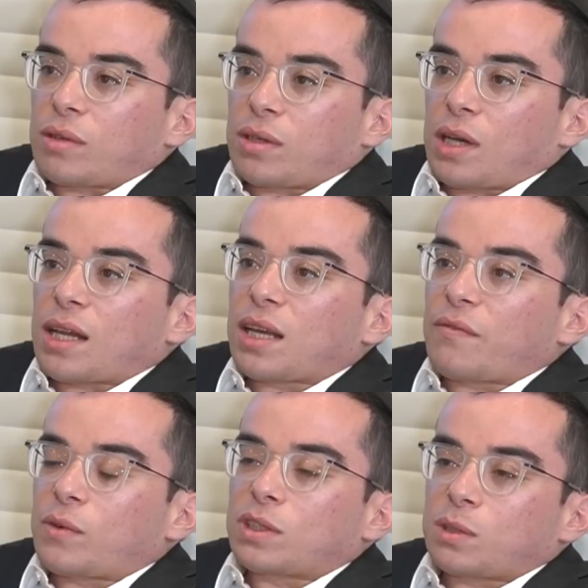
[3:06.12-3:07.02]
got
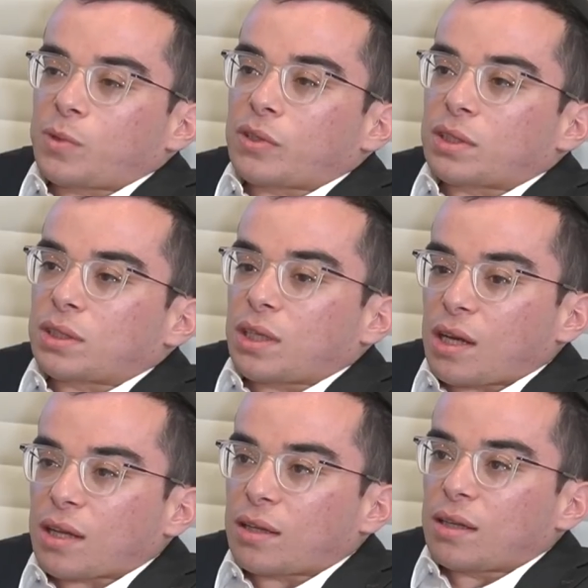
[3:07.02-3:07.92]
that full experience
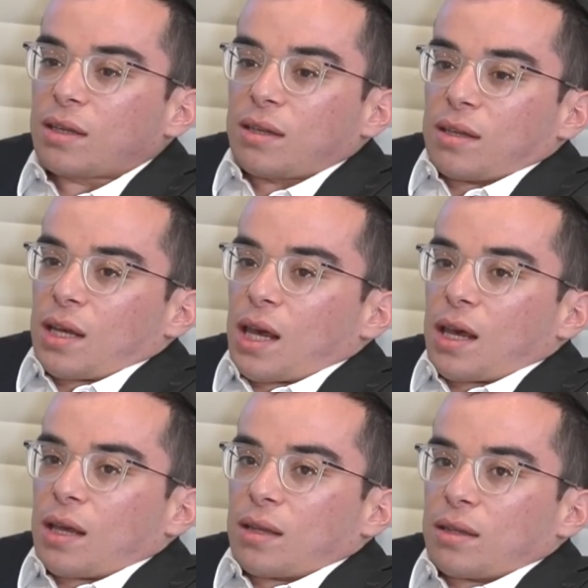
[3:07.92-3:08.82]
again.
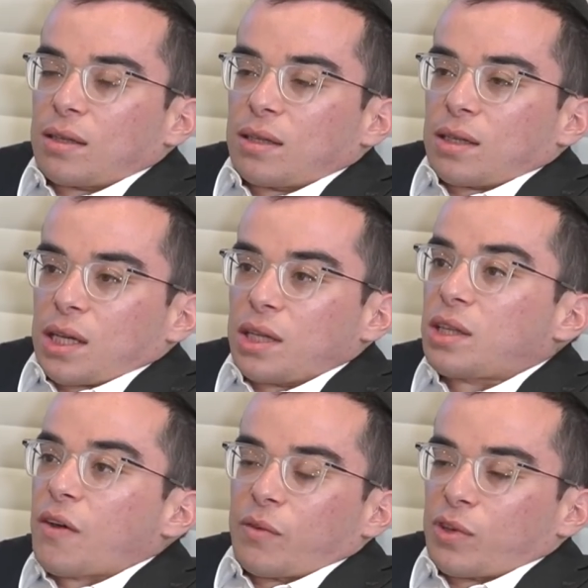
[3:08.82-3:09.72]
And it
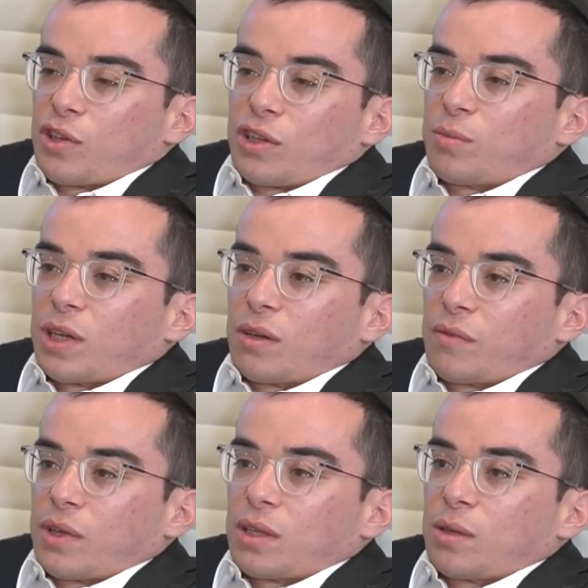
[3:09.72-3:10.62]
definitely changed my
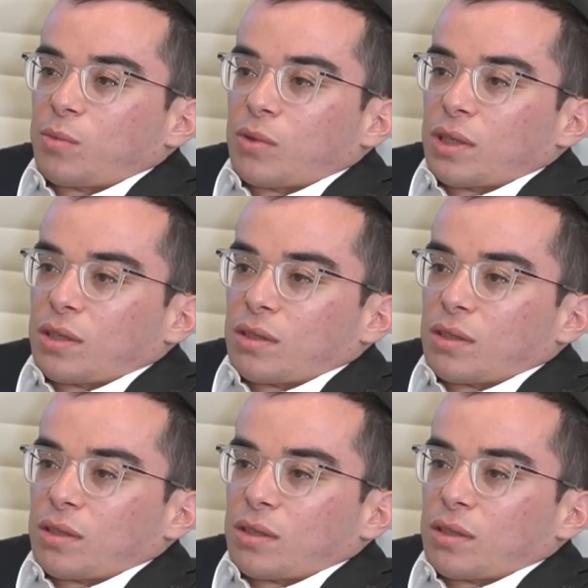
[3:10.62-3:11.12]
life at that point.